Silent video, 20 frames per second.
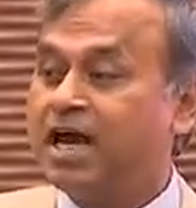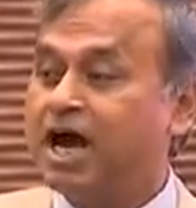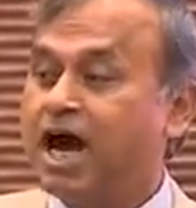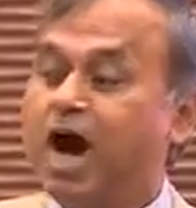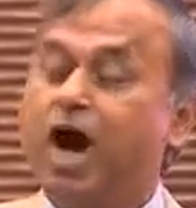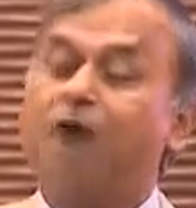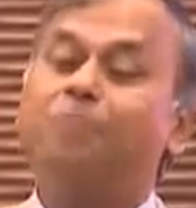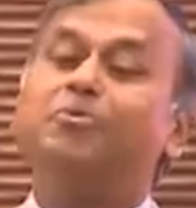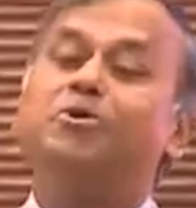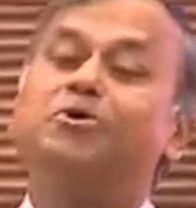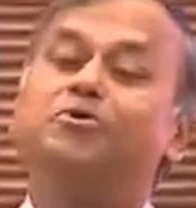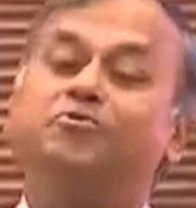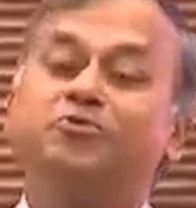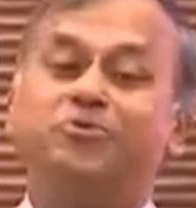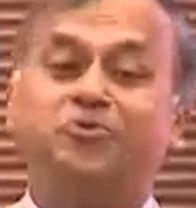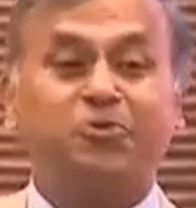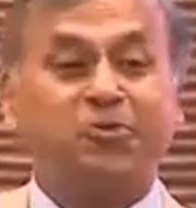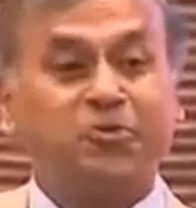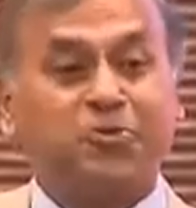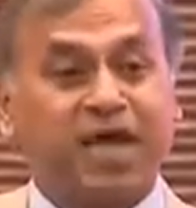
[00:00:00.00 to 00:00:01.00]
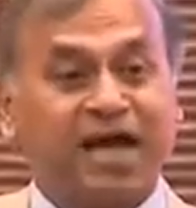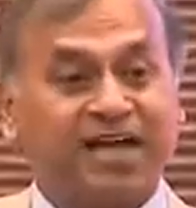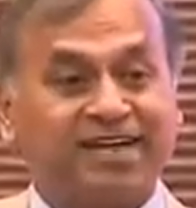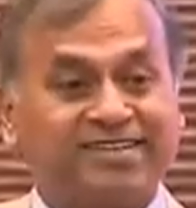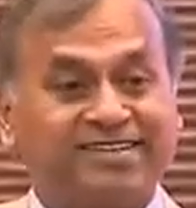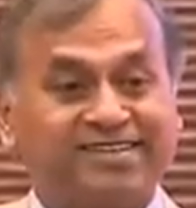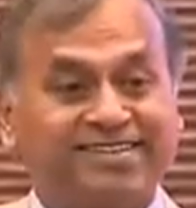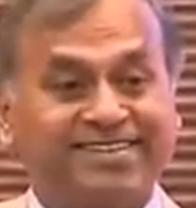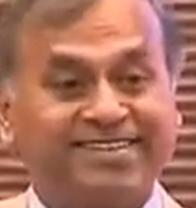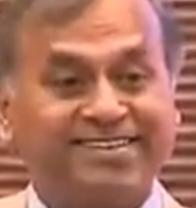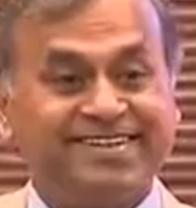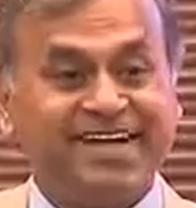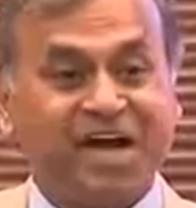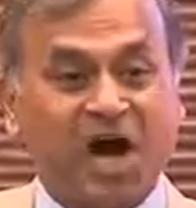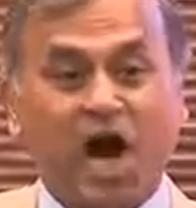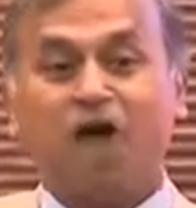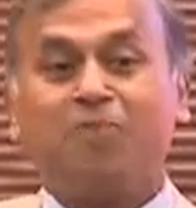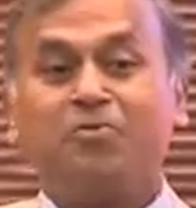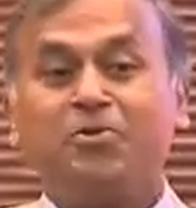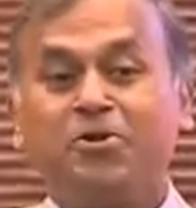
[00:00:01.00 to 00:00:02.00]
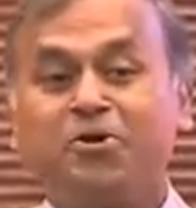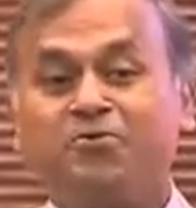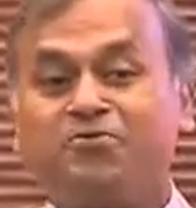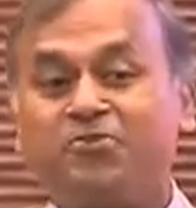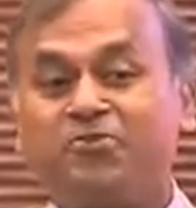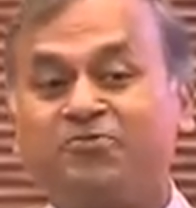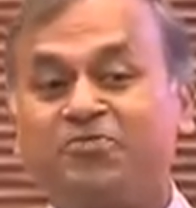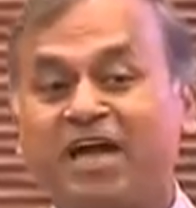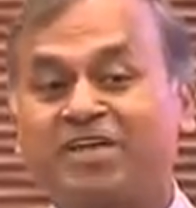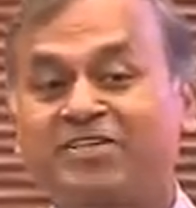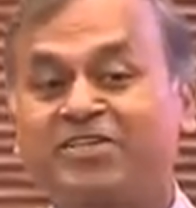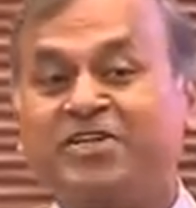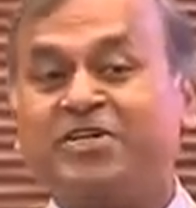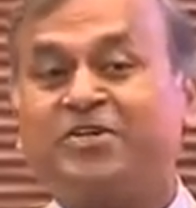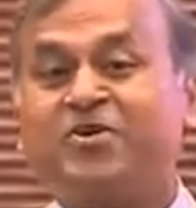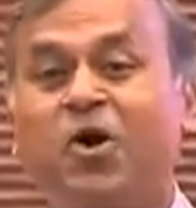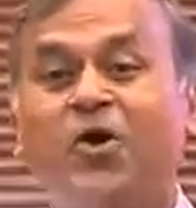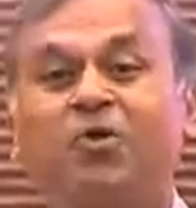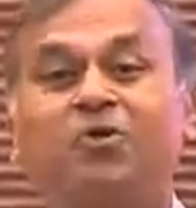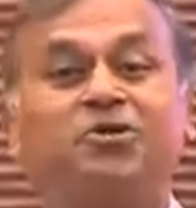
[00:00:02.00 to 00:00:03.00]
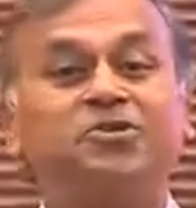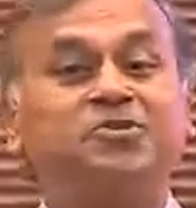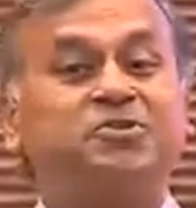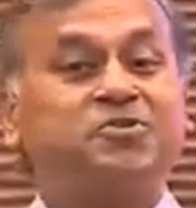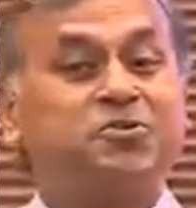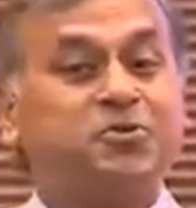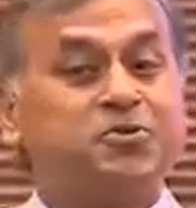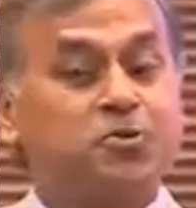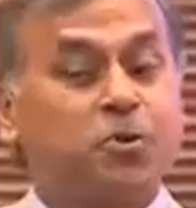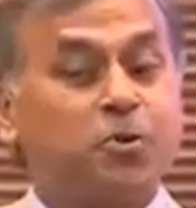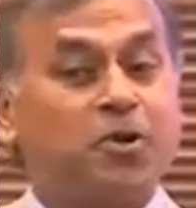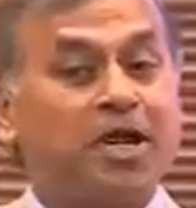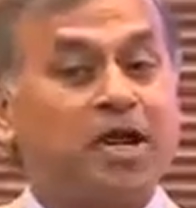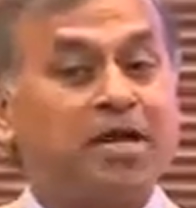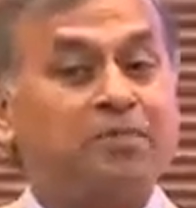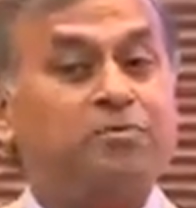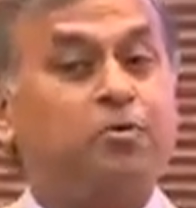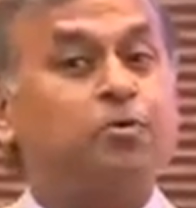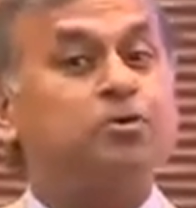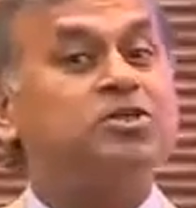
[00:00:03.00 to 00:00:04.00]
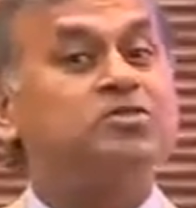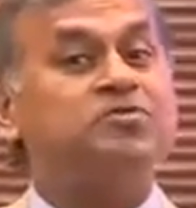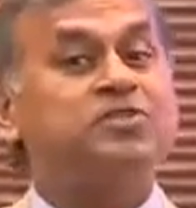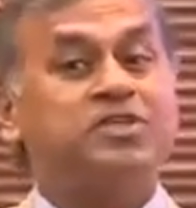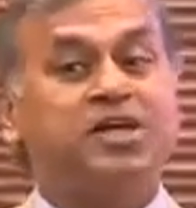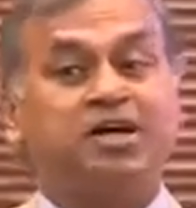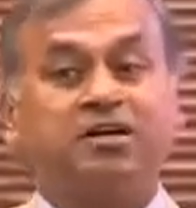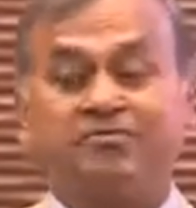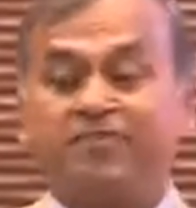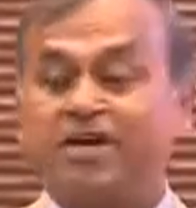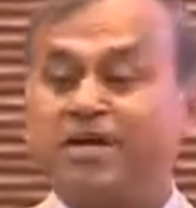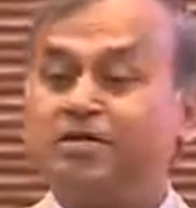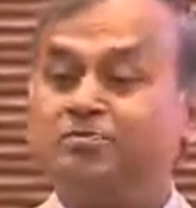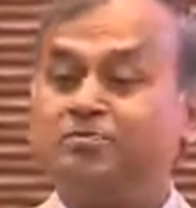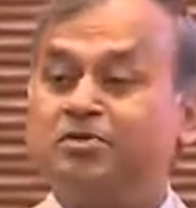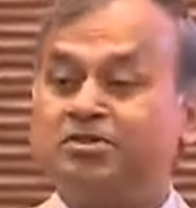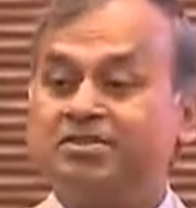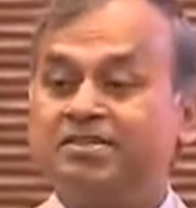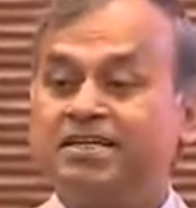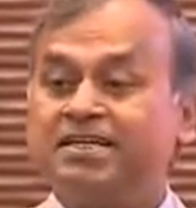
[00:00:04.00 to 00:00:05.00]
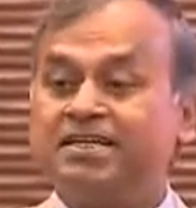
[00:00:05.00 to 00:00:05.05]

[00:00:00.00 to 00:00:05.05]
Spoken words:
How many of you know that? How many of you have actually gone into those online portals which are available?